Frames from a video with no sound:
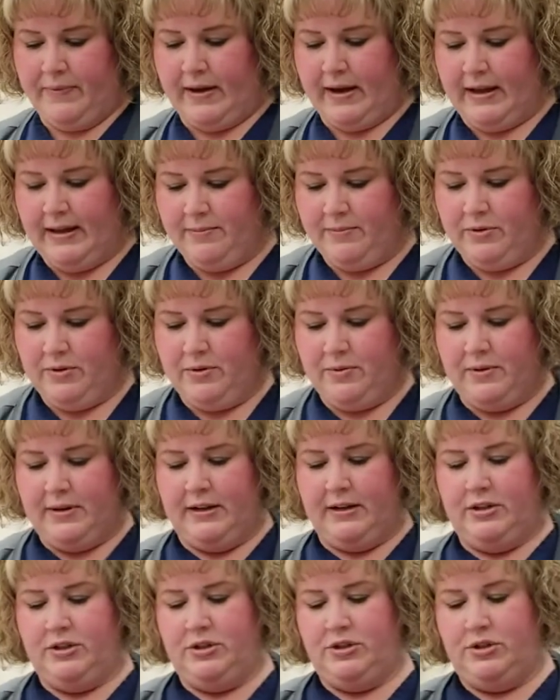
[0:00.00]
am
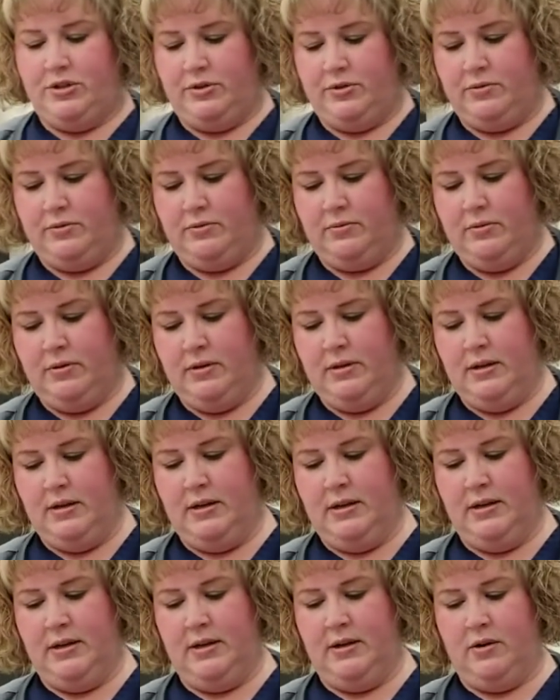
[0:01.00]
going to
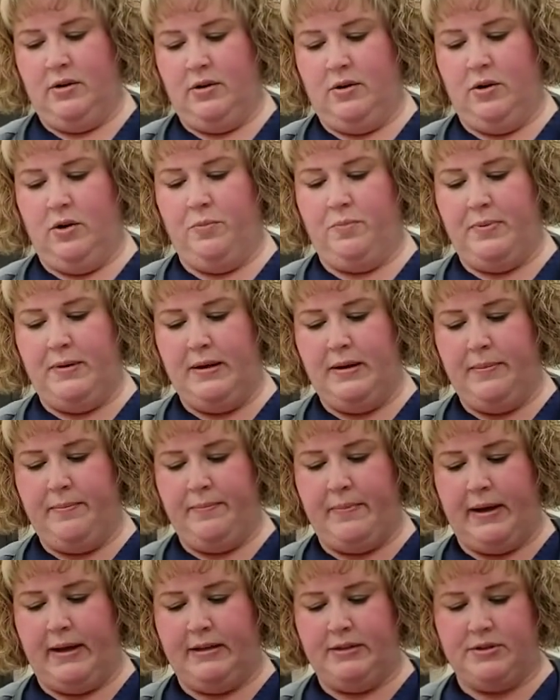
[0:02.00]
open
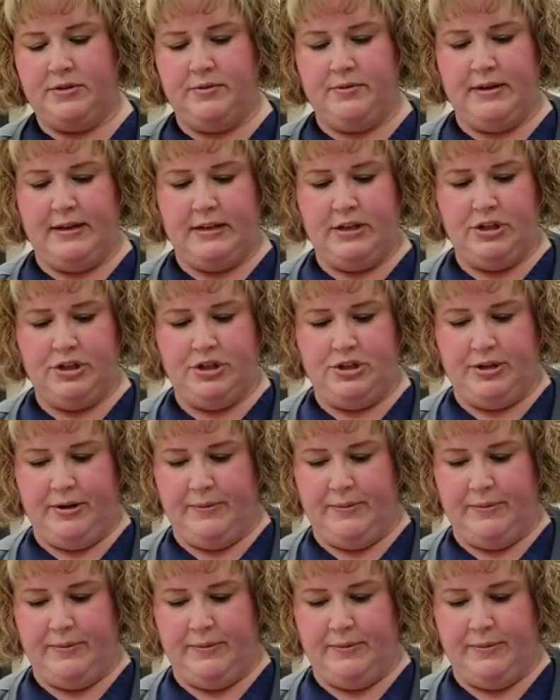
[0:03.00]
my syringe,